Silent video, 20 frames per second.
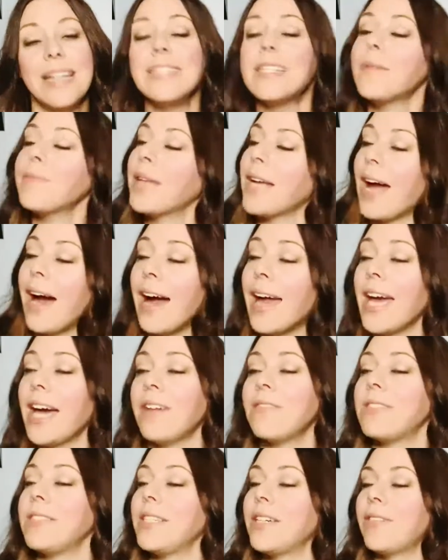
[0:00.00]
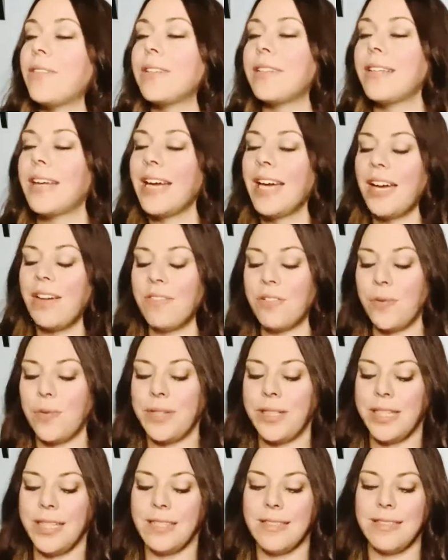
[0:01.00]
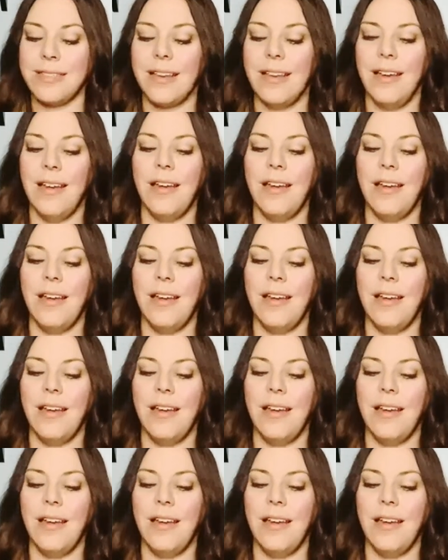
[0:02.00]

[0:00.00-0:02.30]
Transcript: That's something I have to deal with and I have to release.